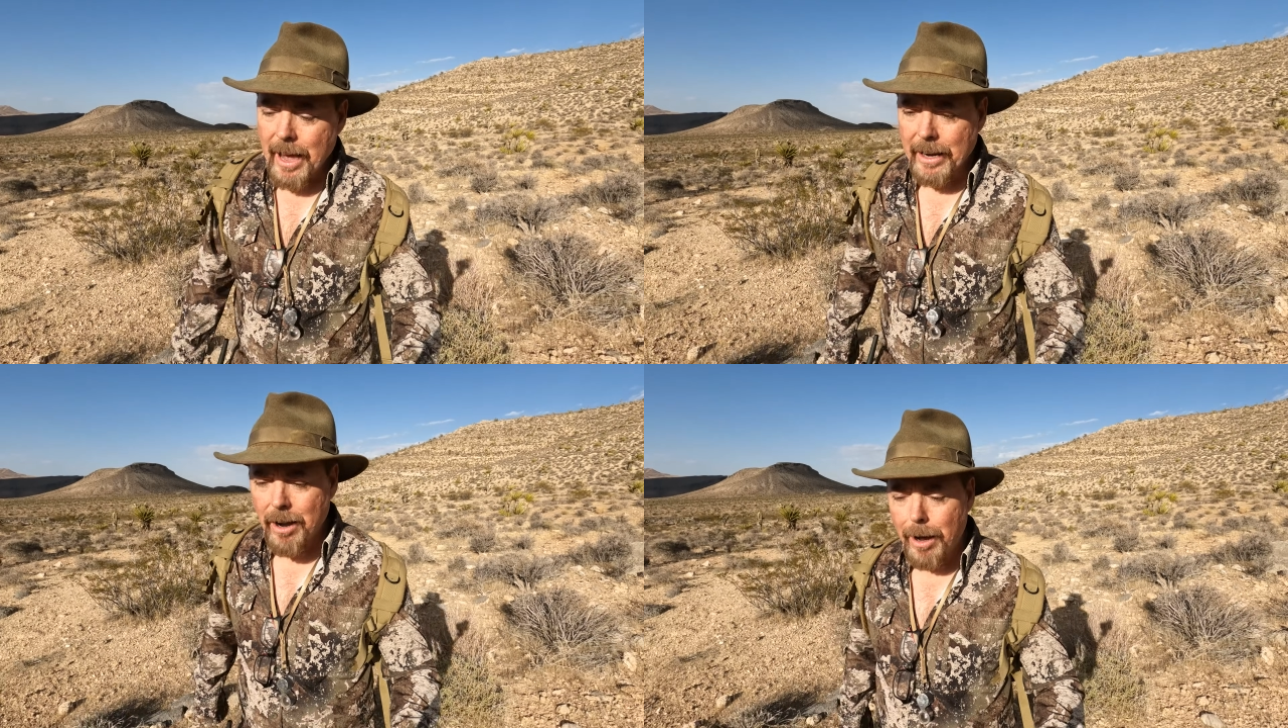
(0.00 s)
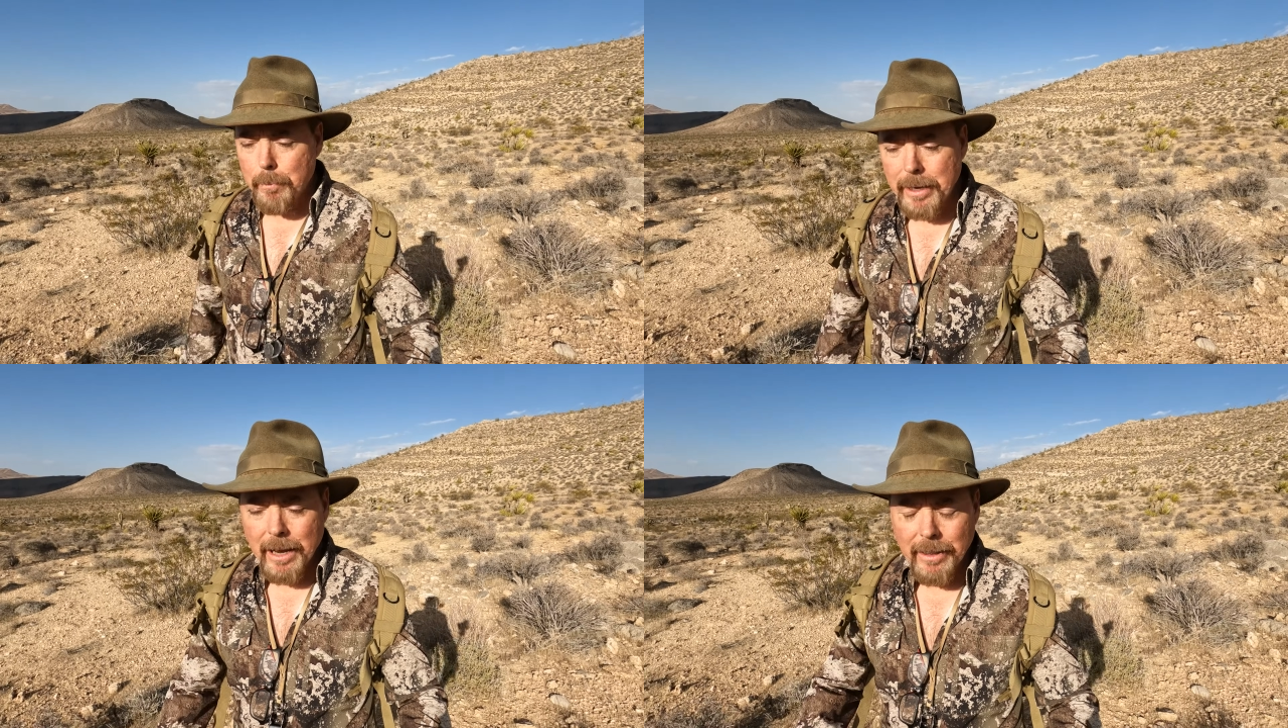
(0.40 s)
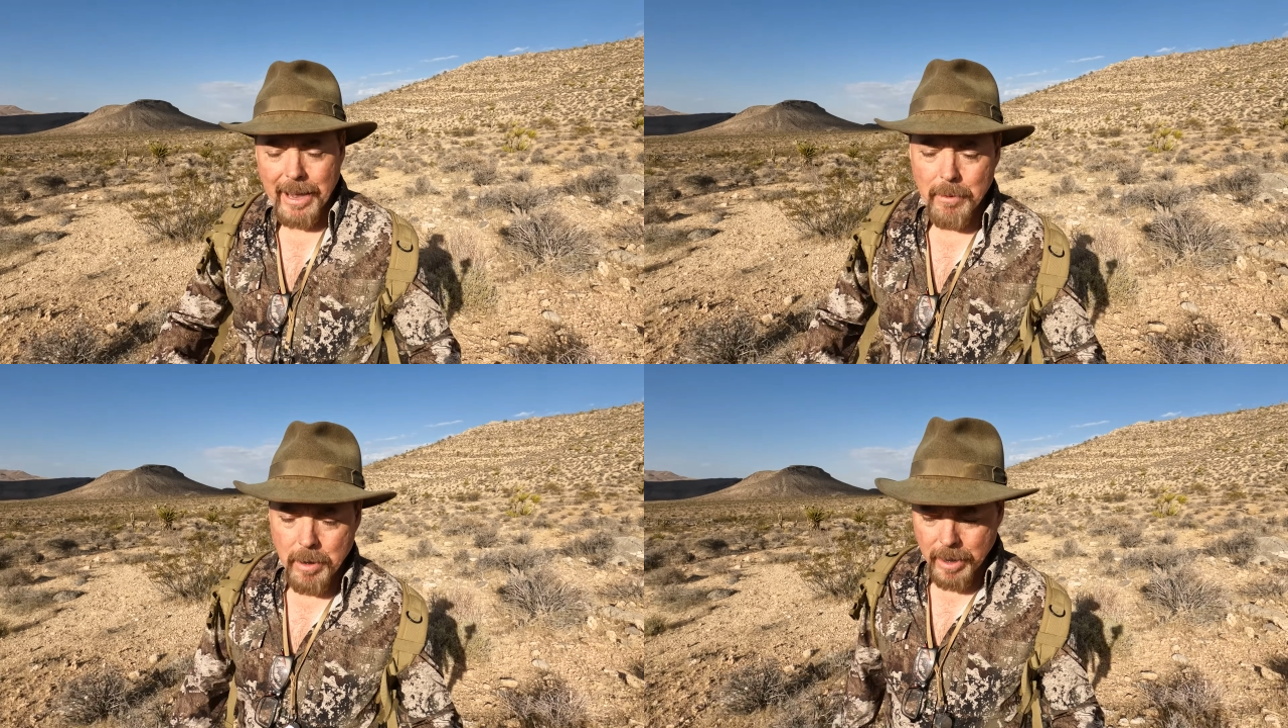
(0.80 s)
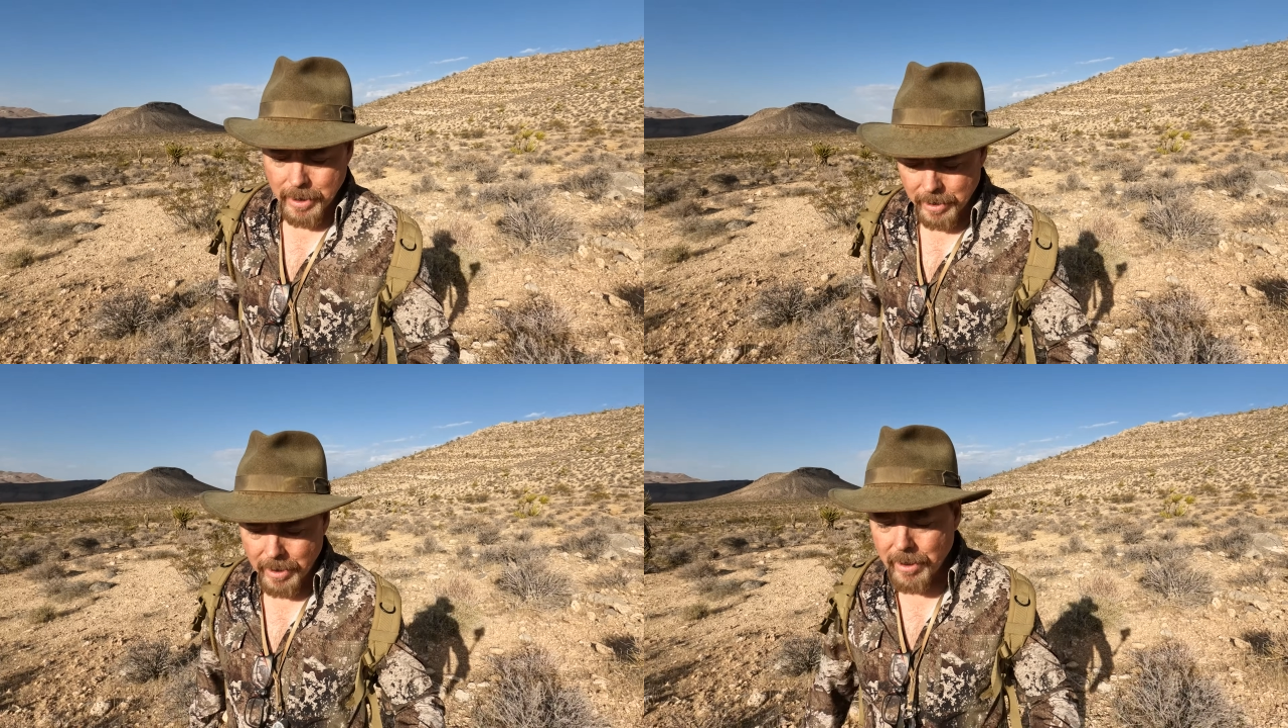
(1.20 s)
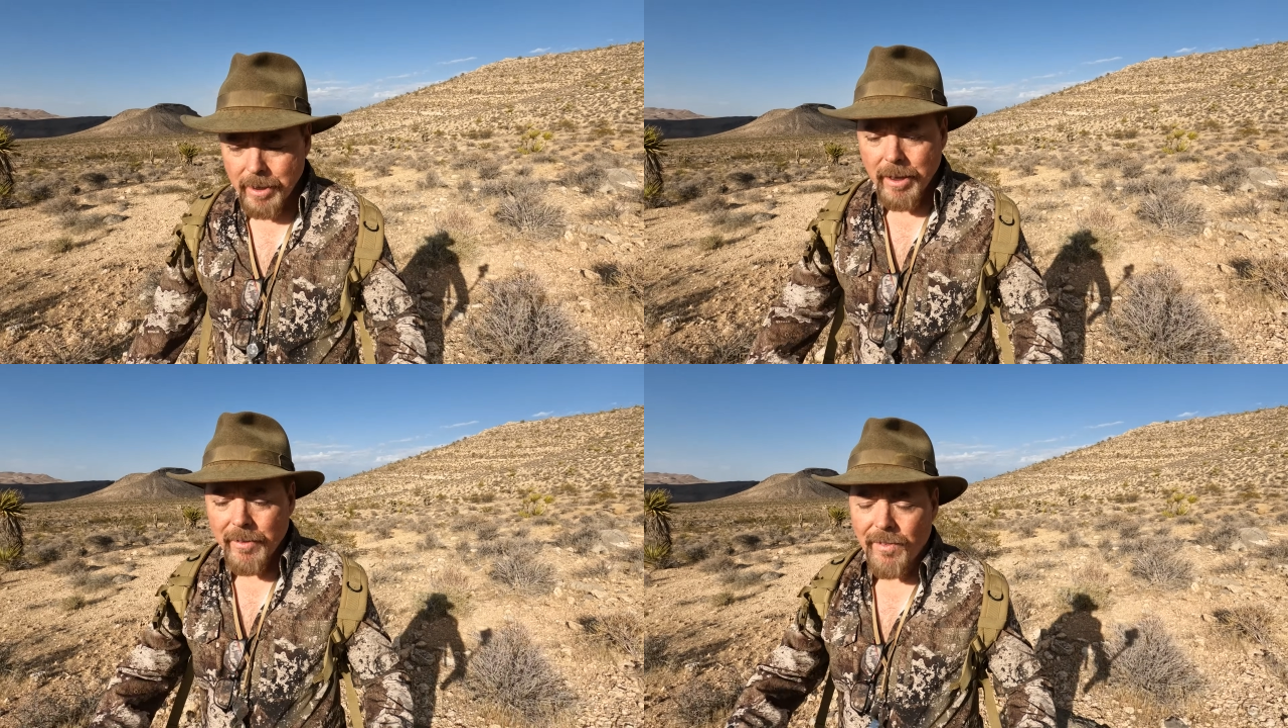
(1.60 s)
I call B L M,
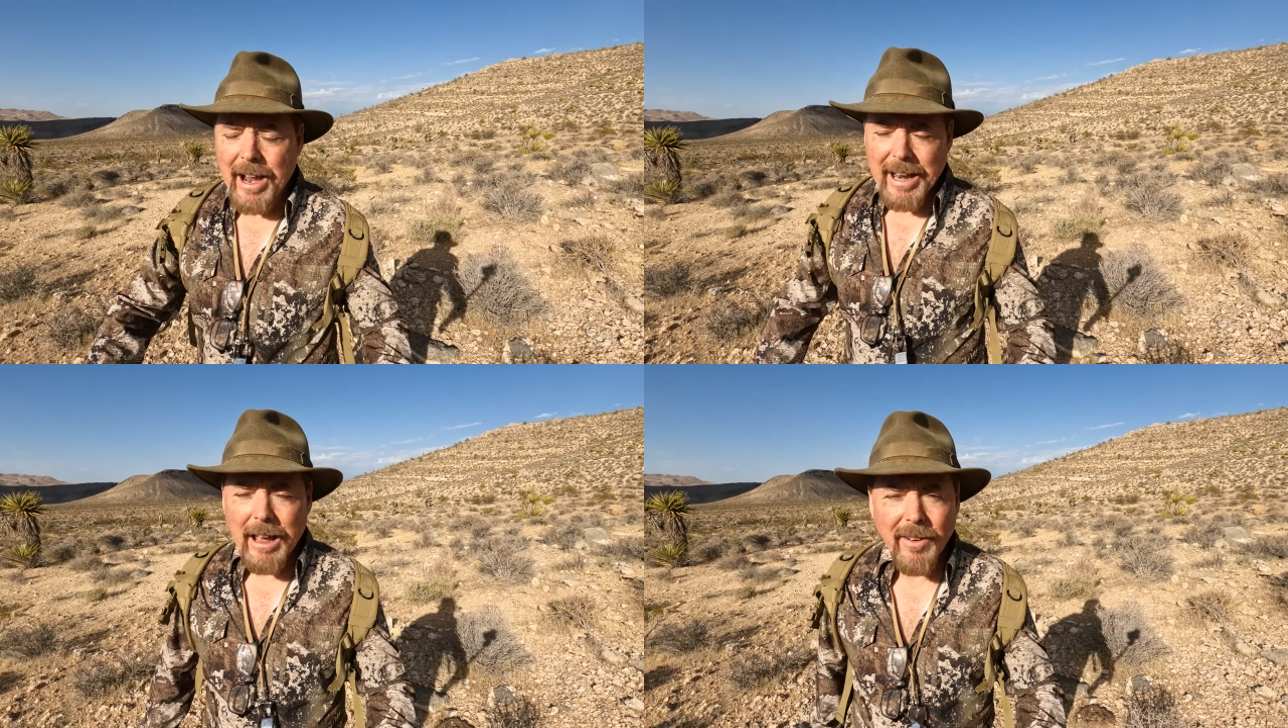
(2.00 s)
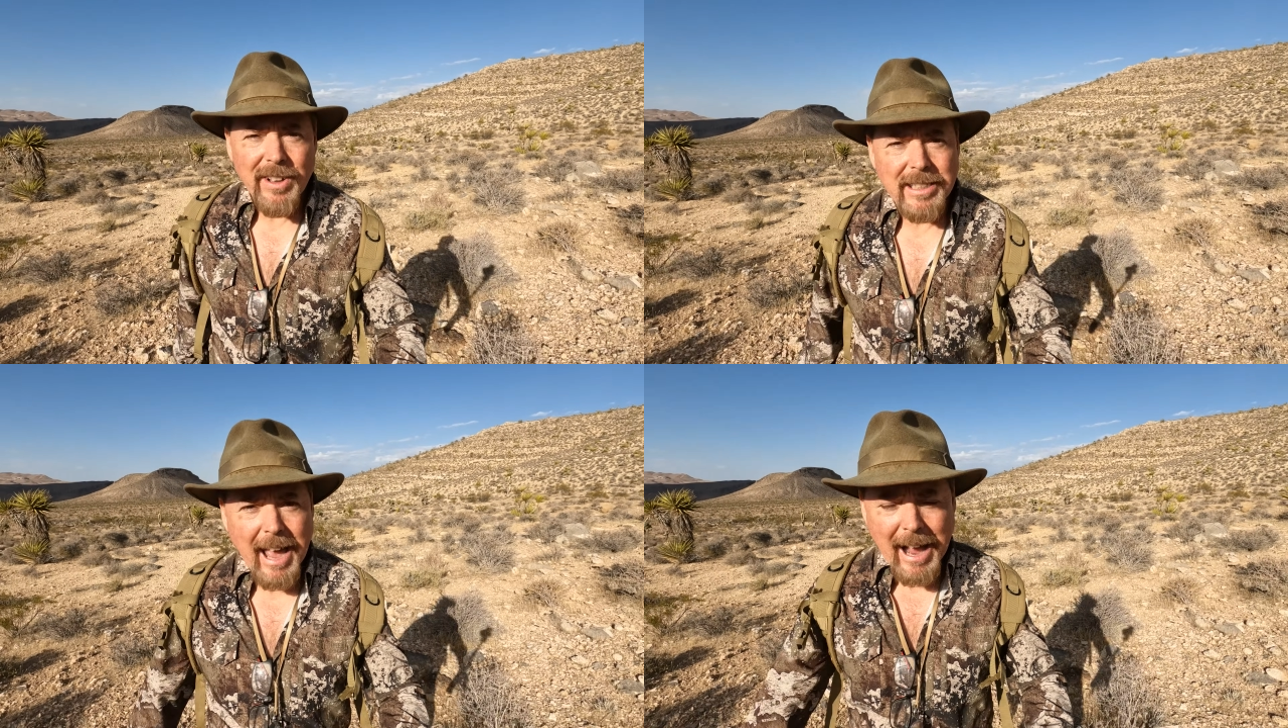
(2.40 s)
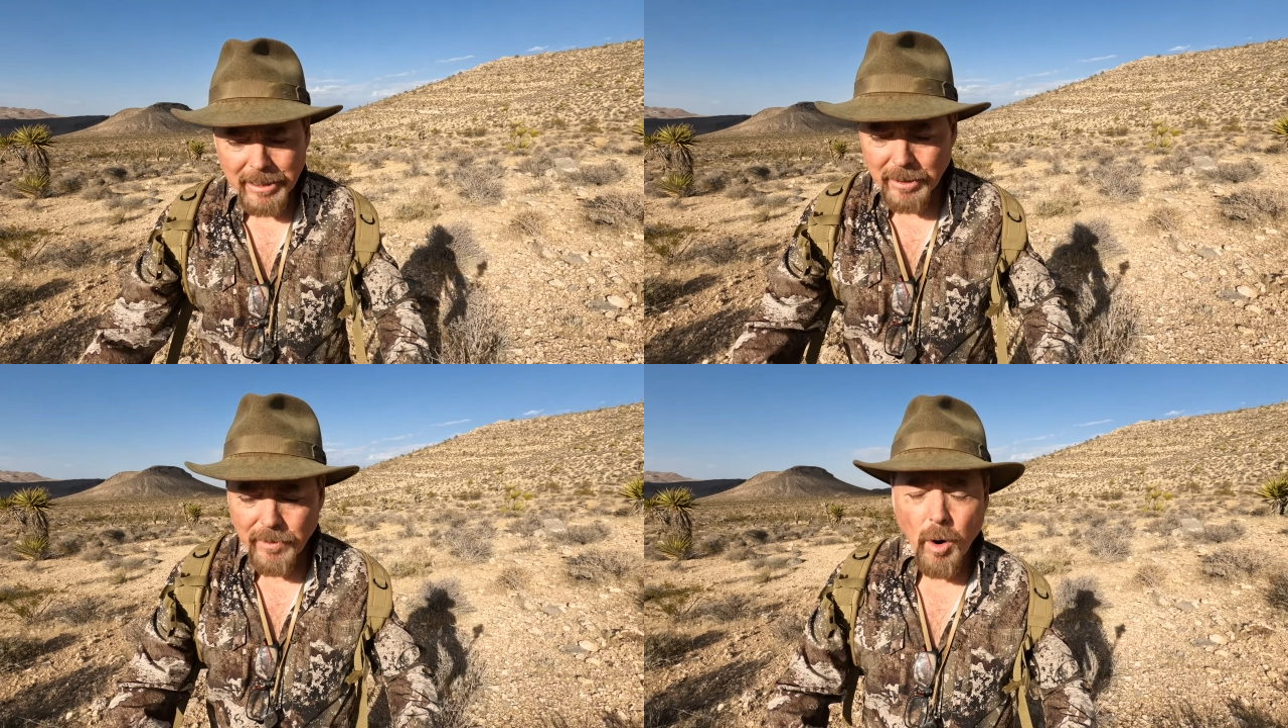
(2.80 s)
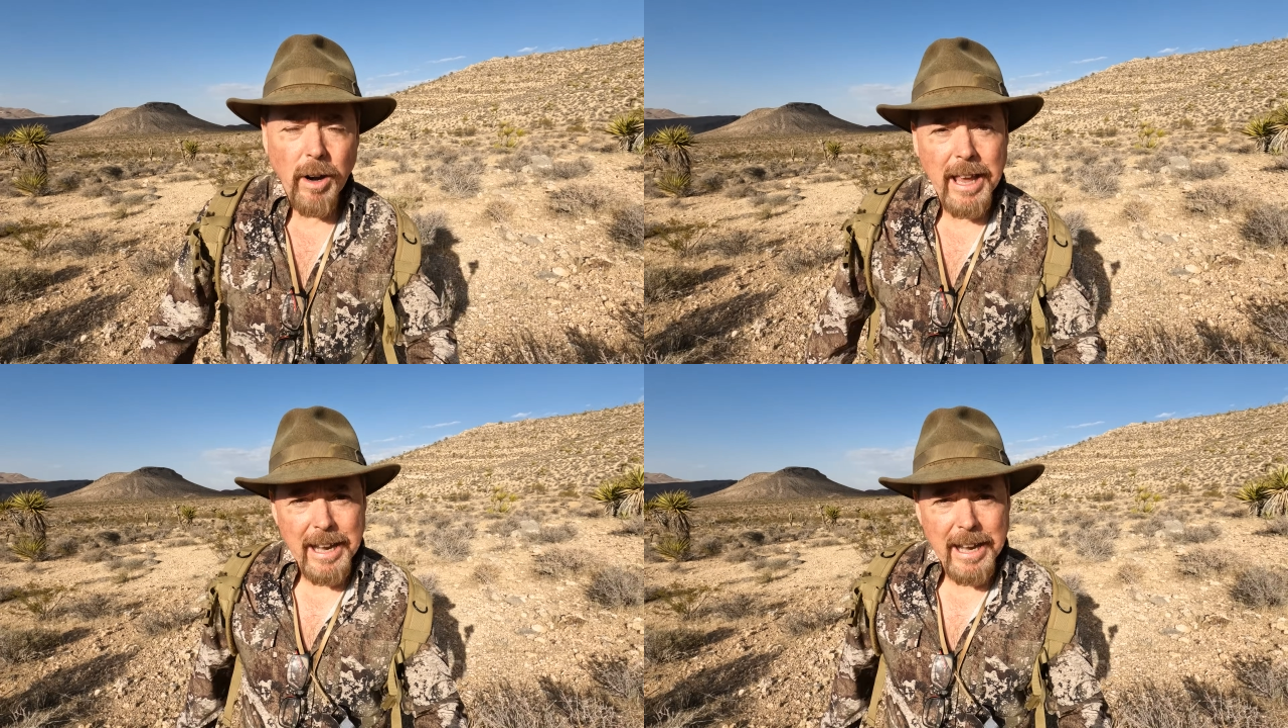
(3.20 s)
find out if it's active or